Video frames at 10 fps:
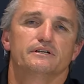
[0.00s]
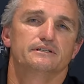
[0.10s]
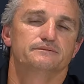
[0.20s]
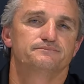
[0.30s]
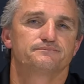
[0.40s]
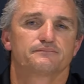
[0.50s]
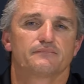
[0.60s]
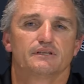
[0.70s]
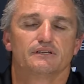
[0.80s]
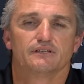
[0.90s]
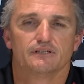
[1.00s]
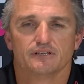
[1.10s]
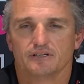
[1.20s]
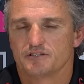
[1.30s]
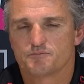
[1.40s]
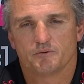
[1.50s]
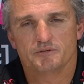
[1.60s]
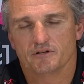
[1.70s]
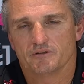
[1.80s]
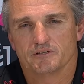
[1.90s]
Um, it's
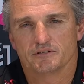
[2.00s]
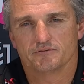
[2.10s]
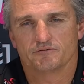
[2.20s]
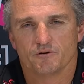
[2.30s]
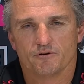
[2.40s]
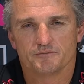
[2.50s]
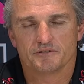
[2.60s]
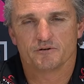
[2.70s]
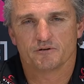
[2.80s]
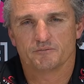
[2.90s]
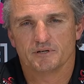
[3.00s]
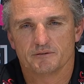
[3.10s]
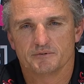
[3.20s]
probably not the forum to talk about it,